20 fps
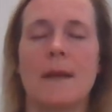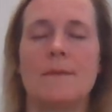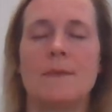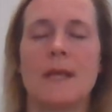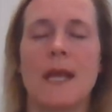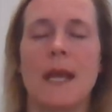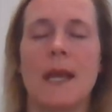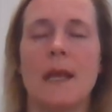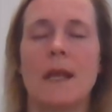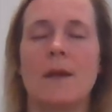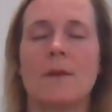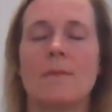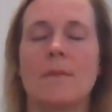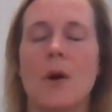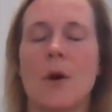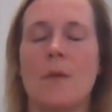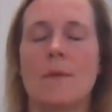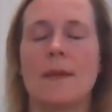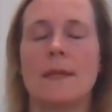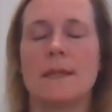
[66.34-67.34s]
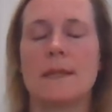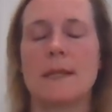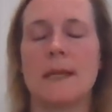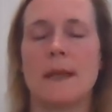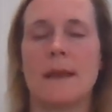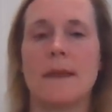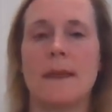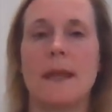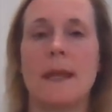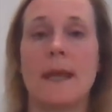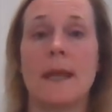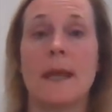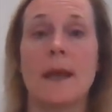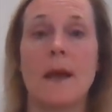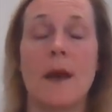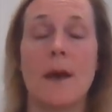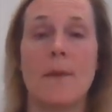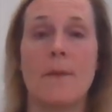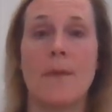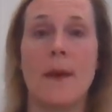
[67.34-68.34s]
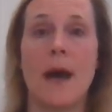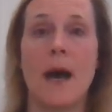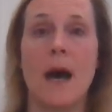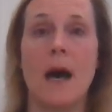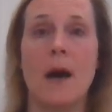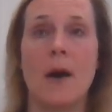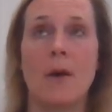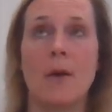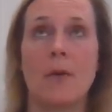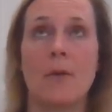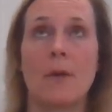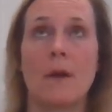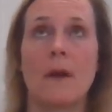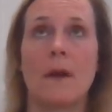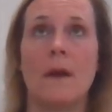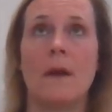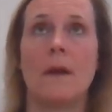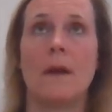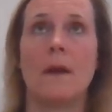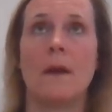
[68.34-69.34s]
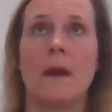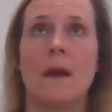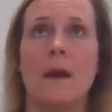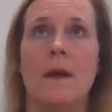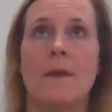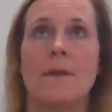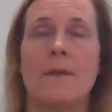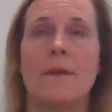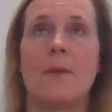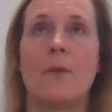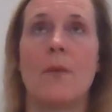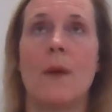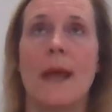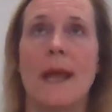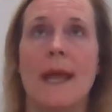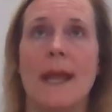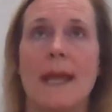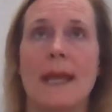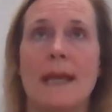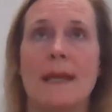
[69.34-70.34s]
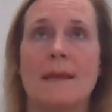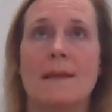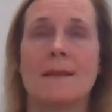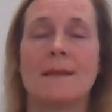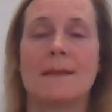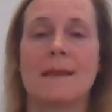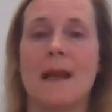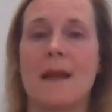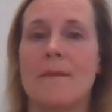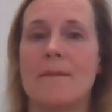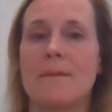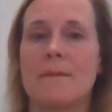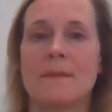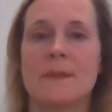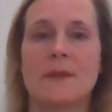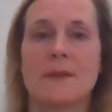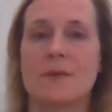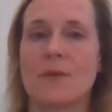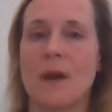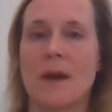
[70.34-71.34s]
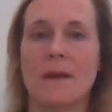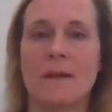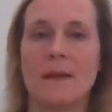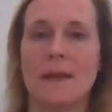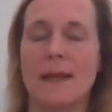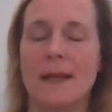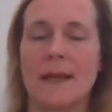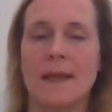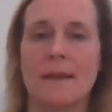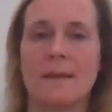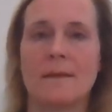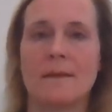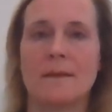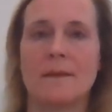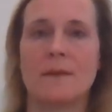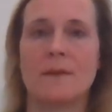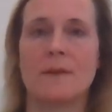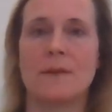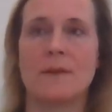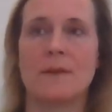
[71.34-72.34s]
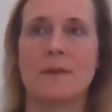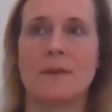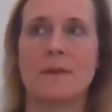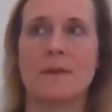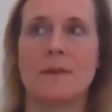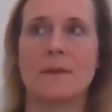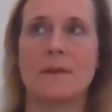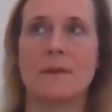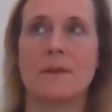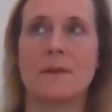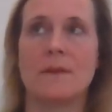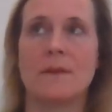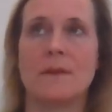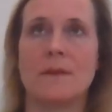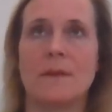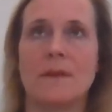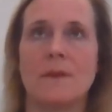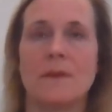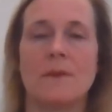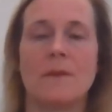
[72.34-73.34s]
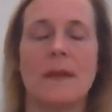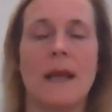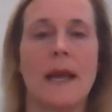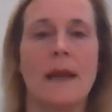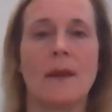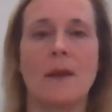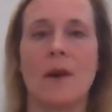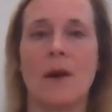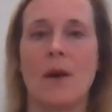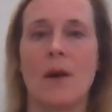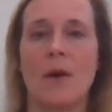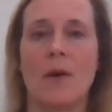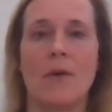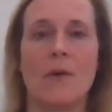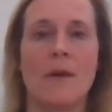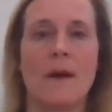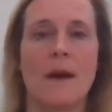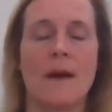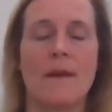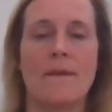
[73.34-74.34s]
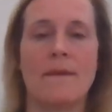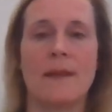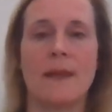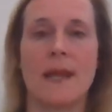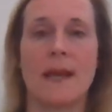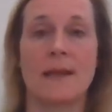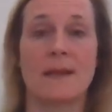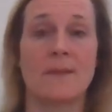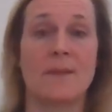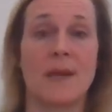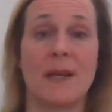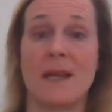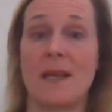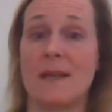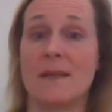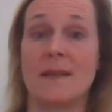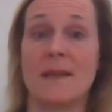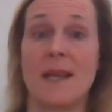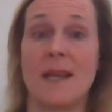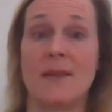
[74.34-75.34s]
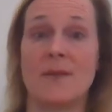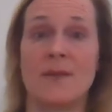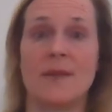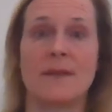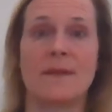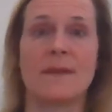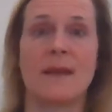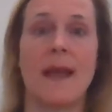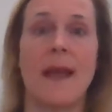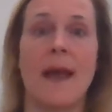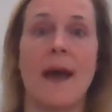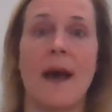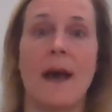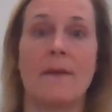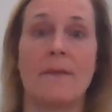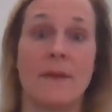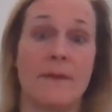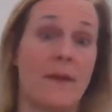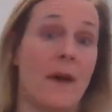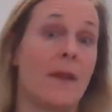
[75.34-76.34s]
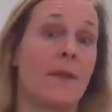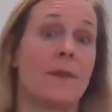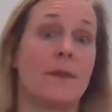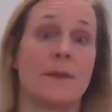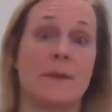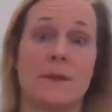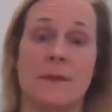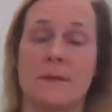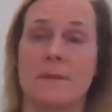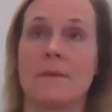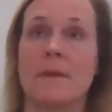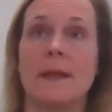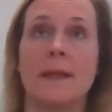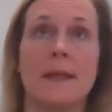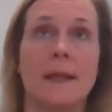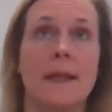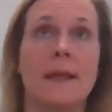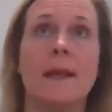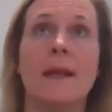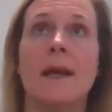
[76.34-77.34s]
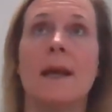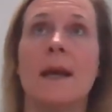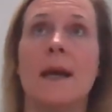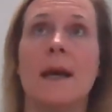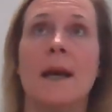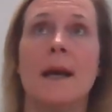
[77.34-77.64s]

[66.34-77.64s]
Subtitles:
I'm taking a moment to think about the ways I'm struggling to let go of the expectations I have of others, really.